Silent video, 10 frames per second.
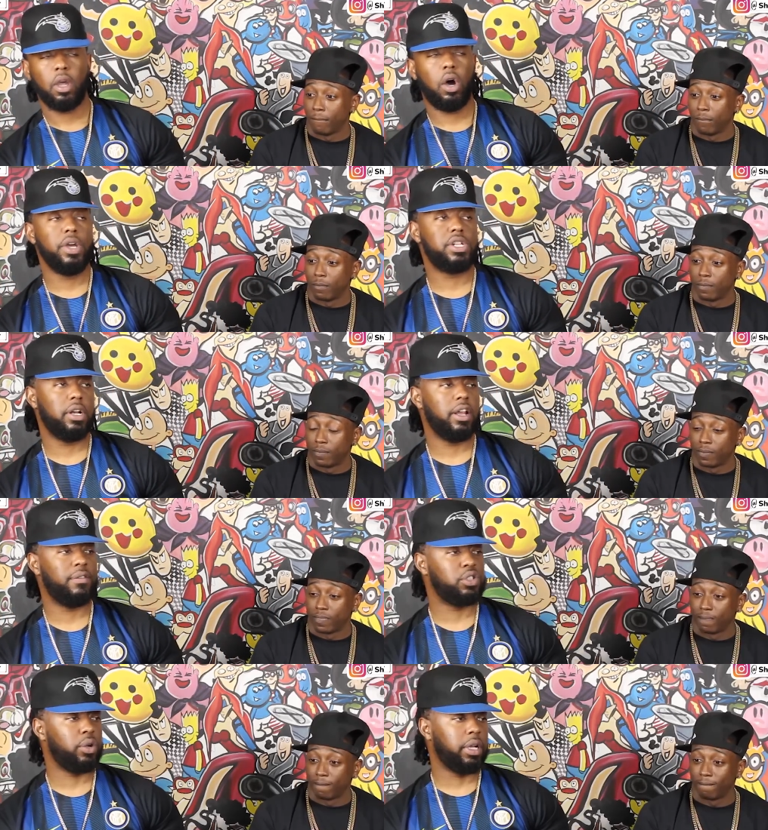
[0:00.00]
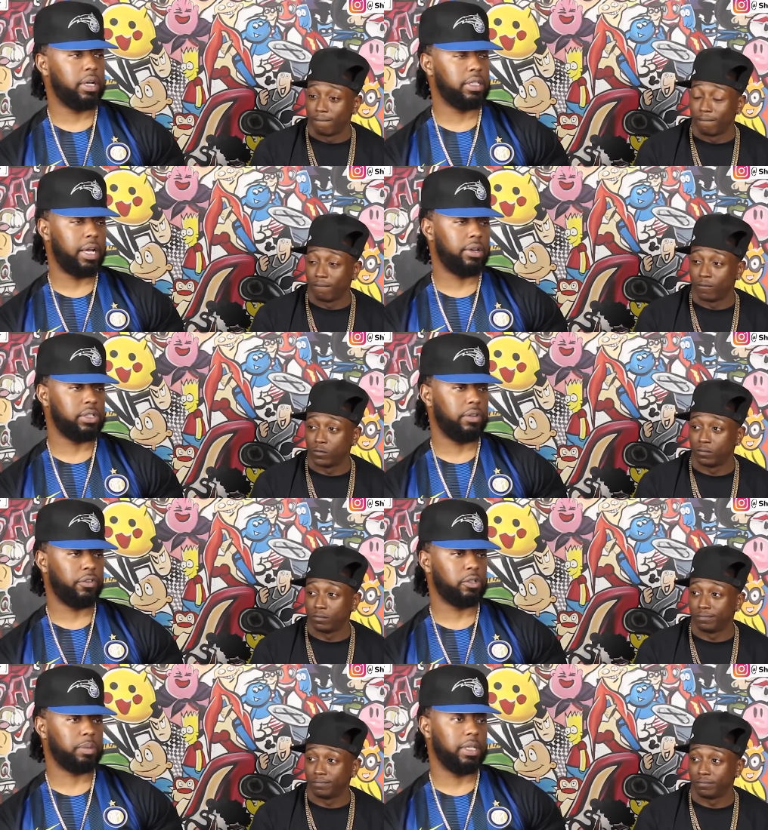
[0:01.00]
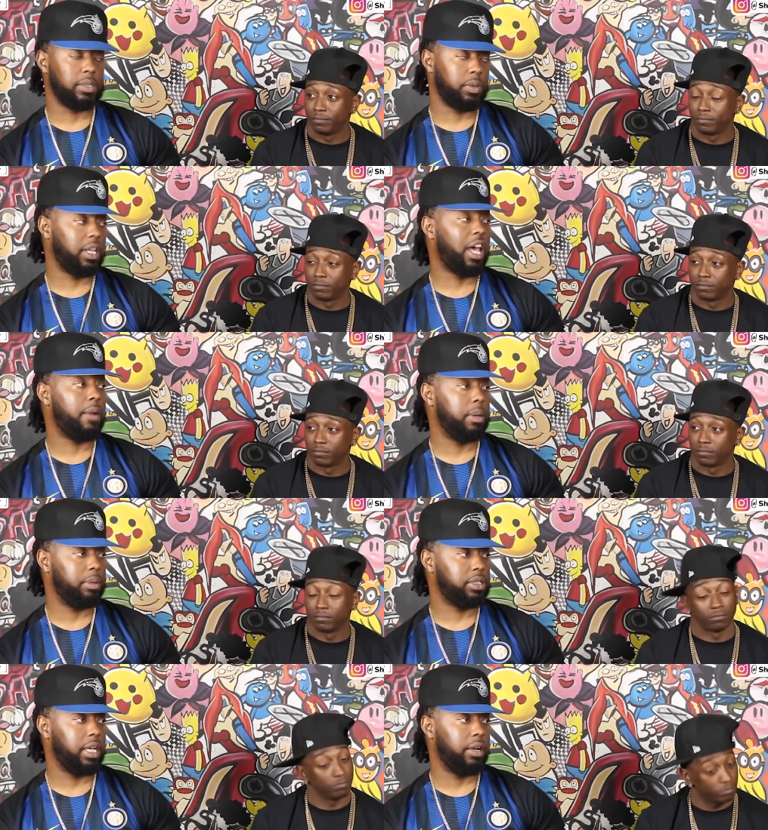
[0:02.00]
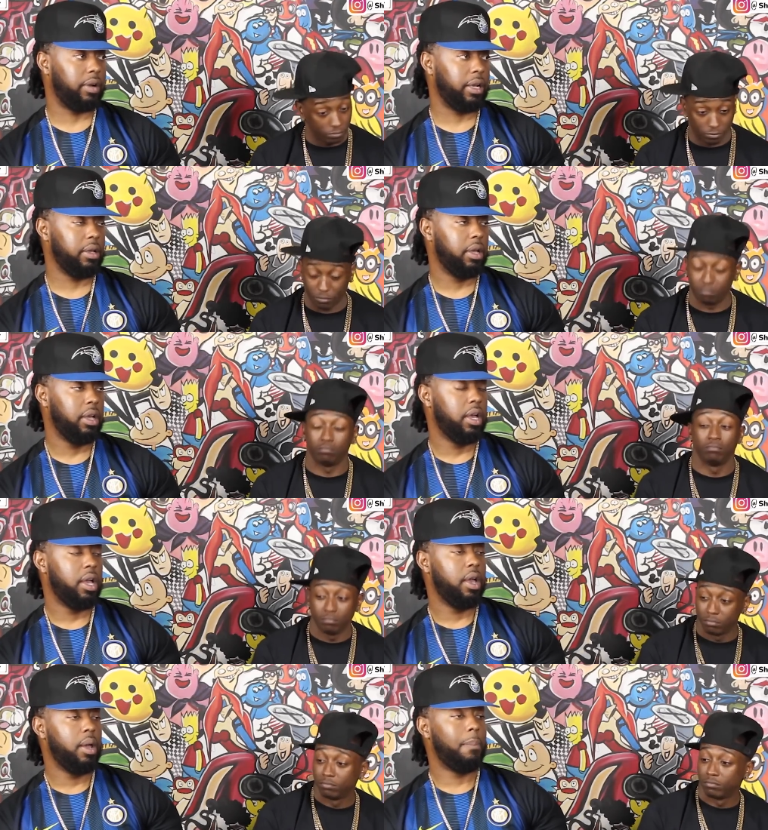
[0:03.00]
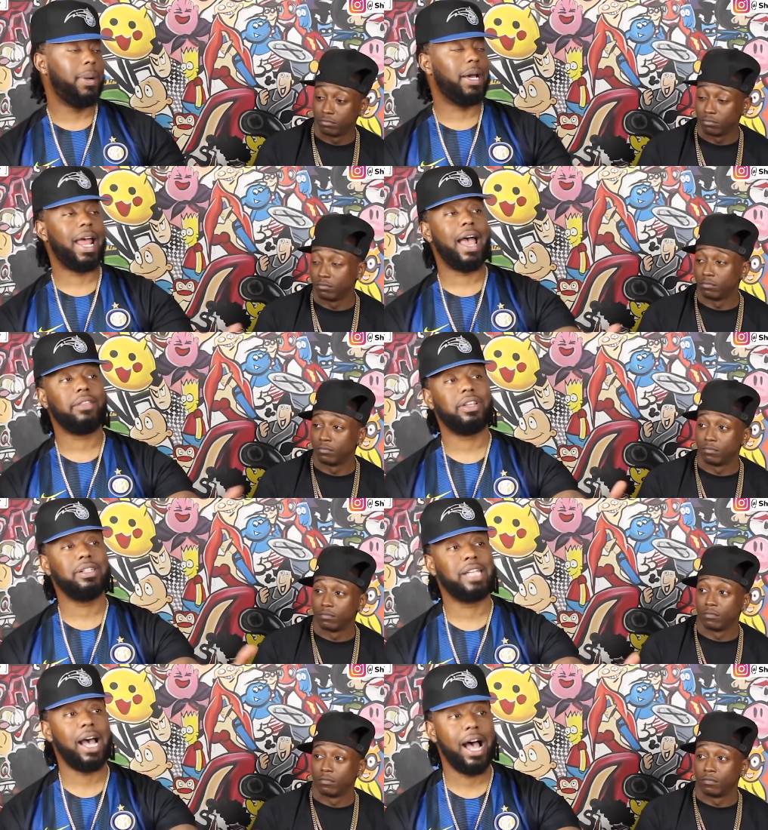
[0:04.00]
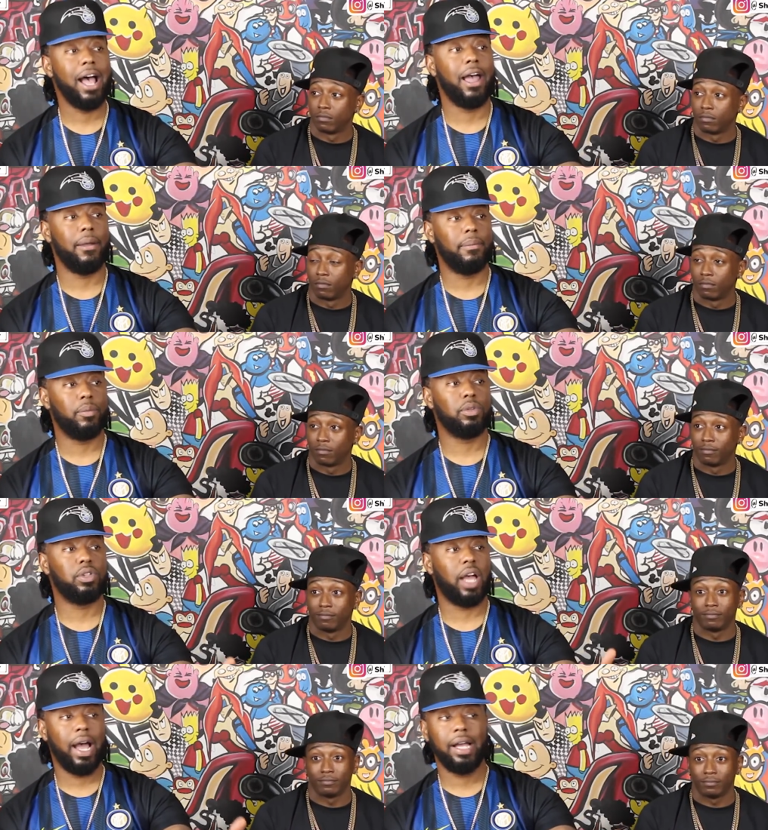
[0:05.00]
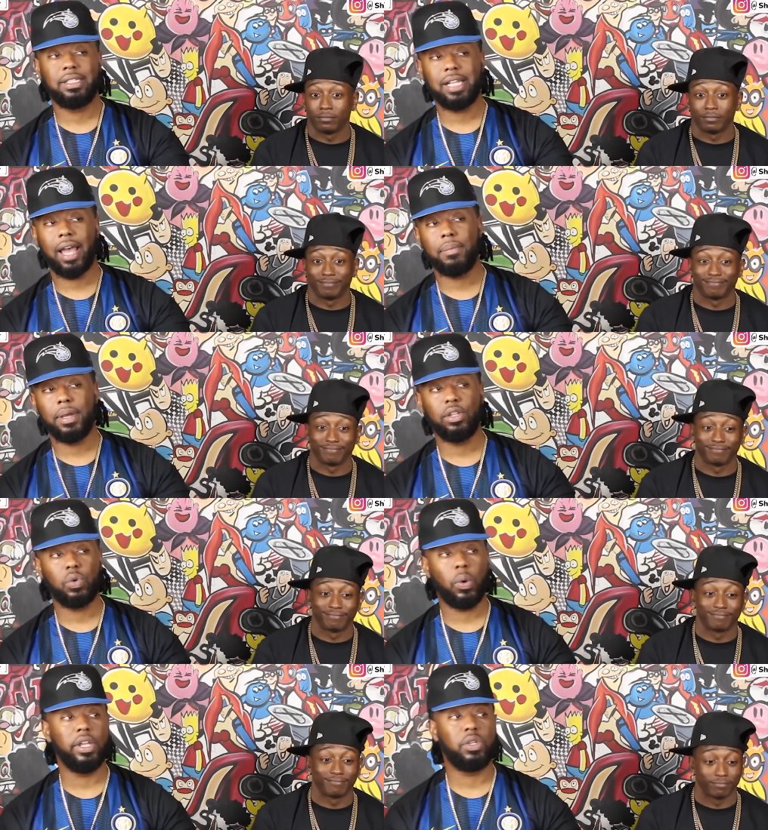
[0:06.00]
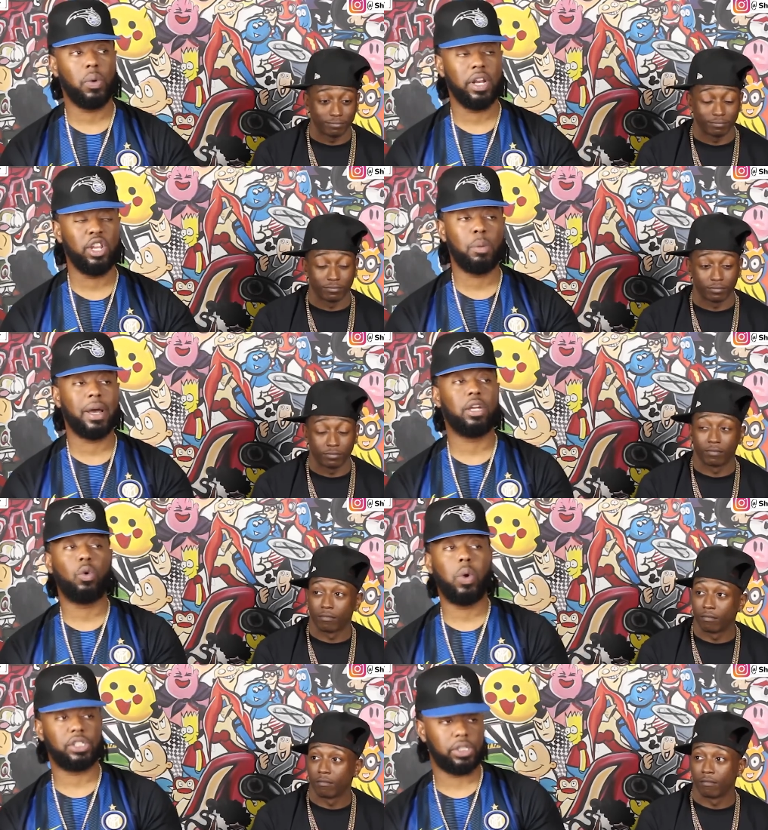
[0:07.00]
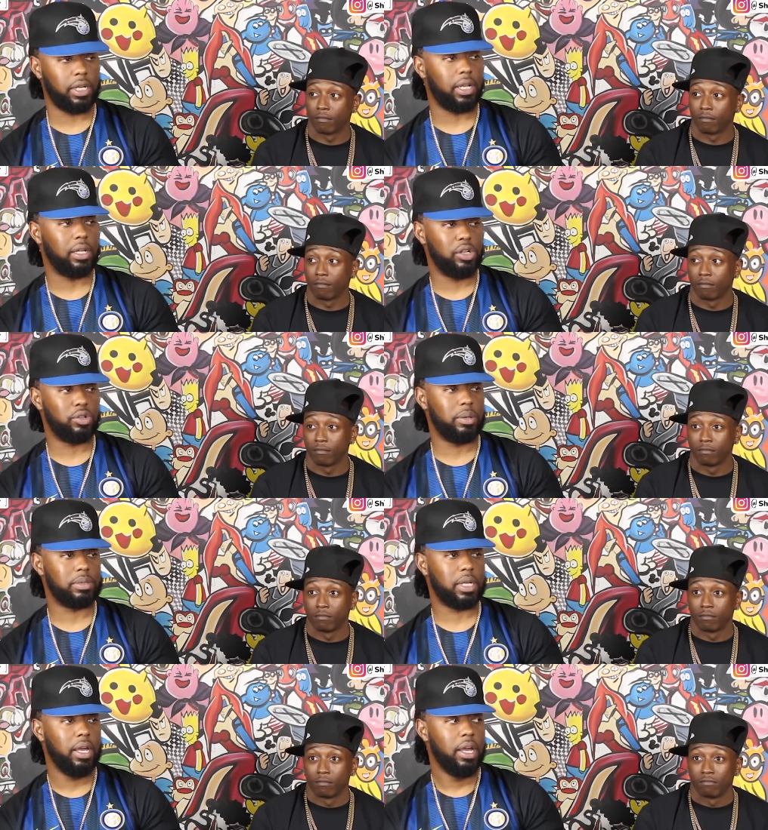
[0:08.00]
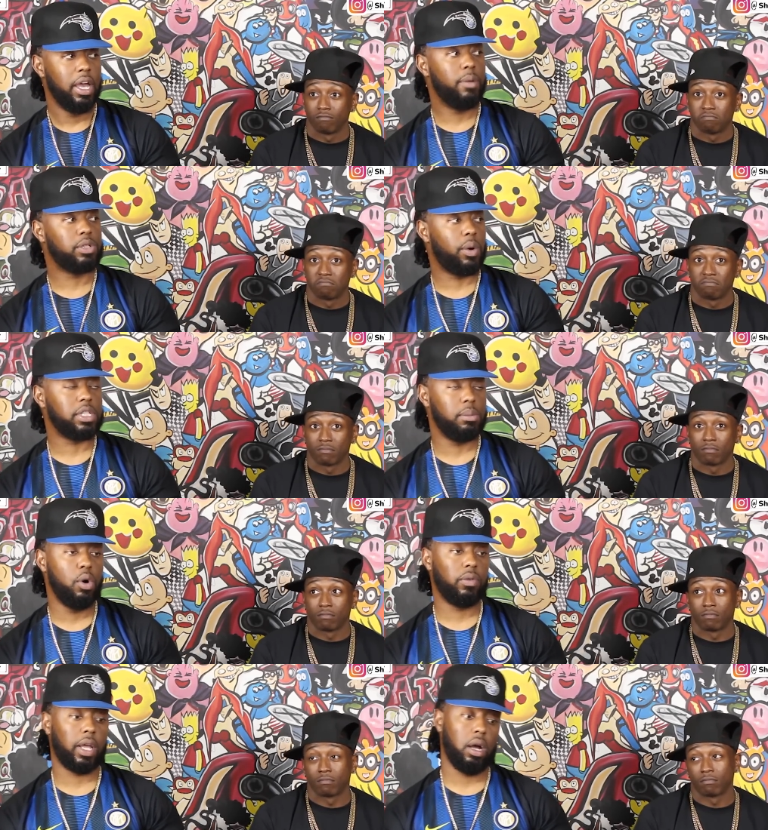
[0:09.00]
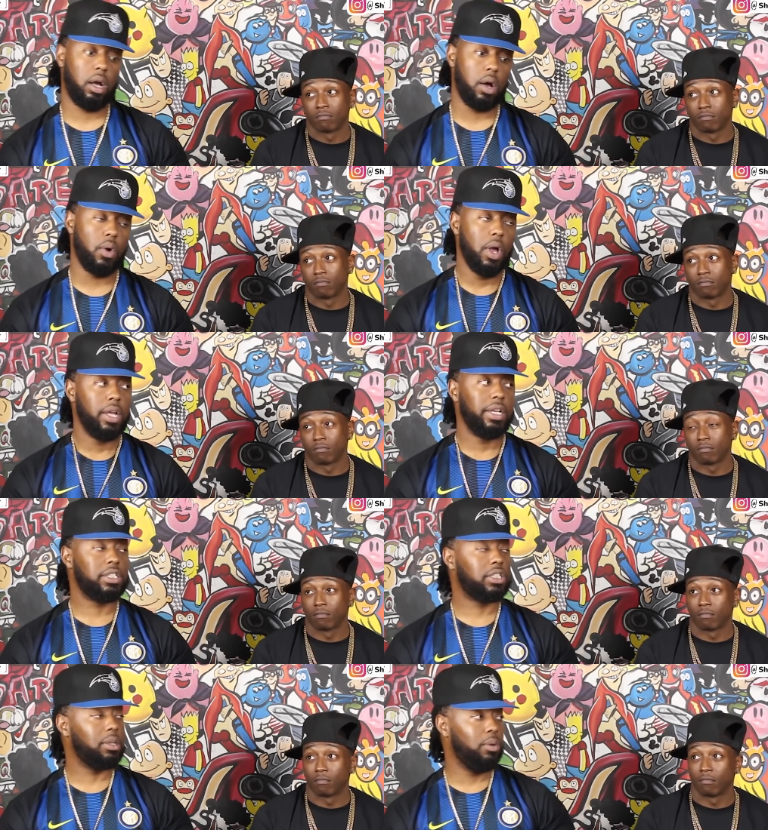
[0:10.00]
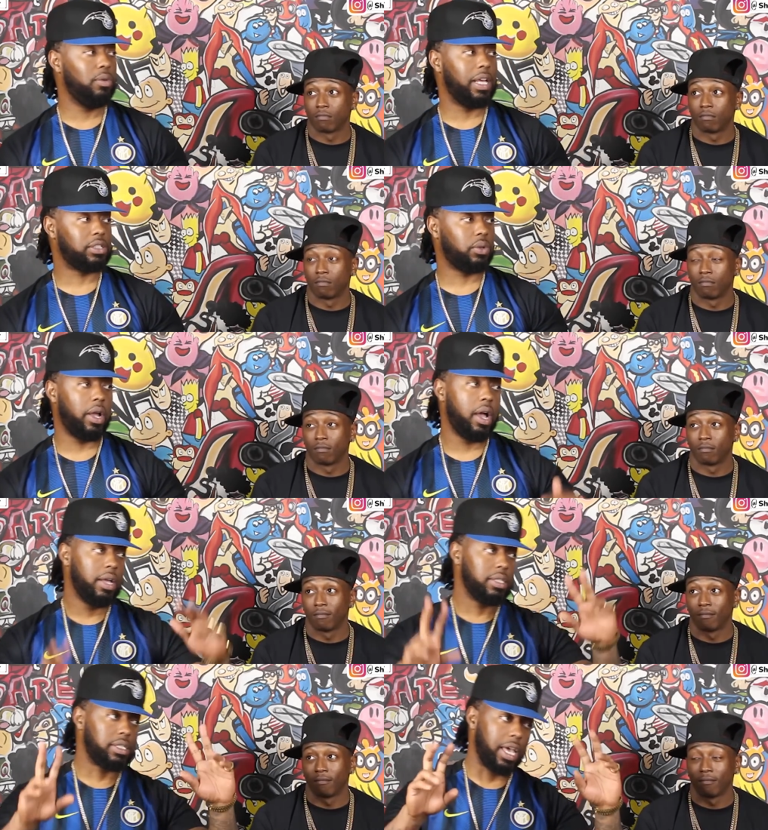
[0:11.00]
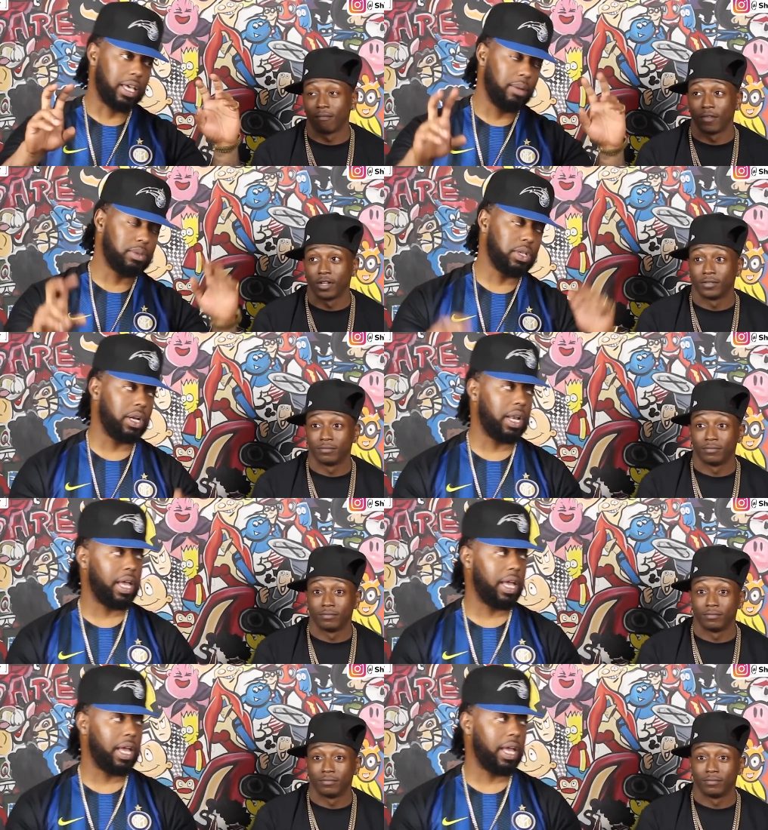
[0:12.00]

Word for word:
Speaker 1: "Oh, he should have never joined gun titles in the first place." That's what a lot of people are saying, right? Mm-hmm. But at the time, hindsight being 2020, nobody questioned it. You see what I'm saying? It was always a move like, oh, this is a move that's gonna take him to the